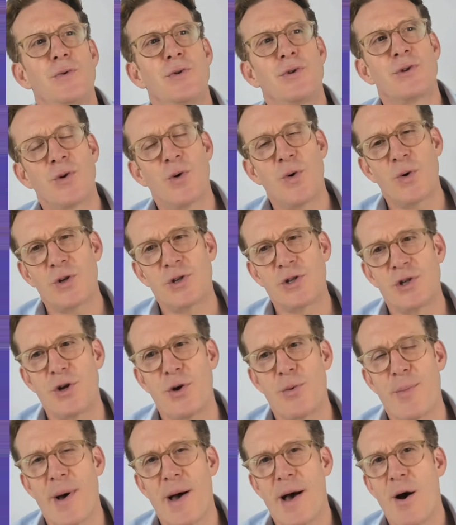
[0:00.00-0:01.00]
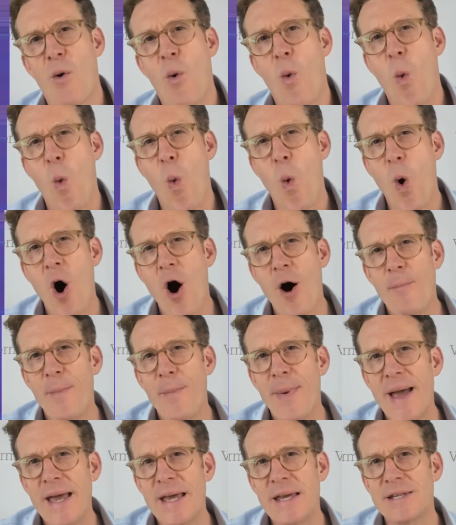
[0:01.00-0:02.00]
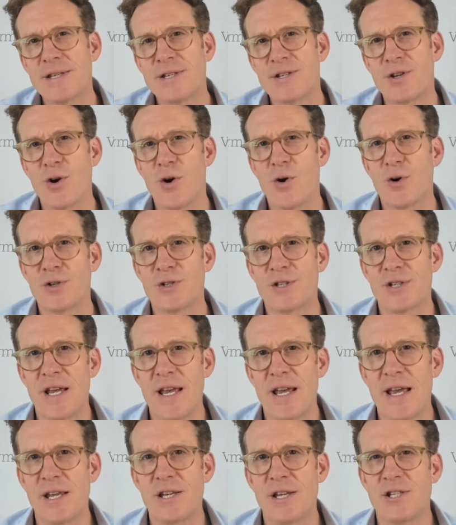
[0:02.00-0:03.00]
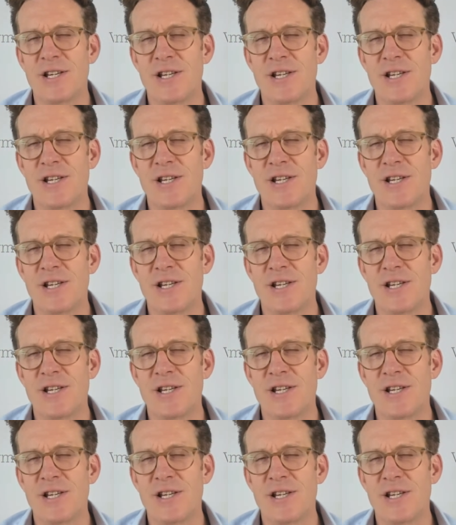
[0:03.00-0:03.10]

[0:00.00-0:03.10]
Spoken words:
talk to you about what makes dogs itch.